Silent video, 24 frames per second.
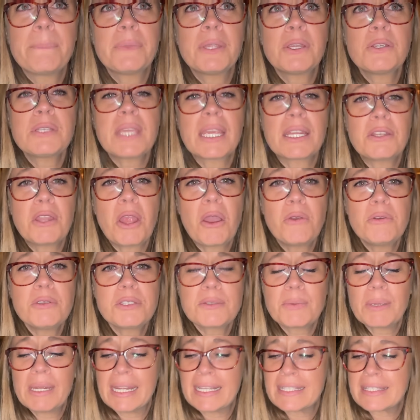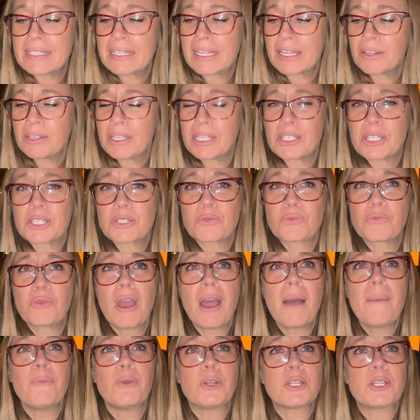There's like no sweet. It's literally just rum,